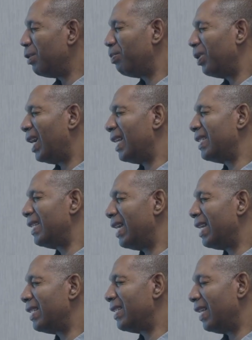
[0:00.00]
the
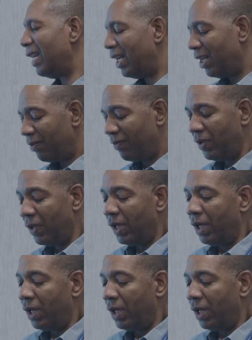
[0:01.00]
process of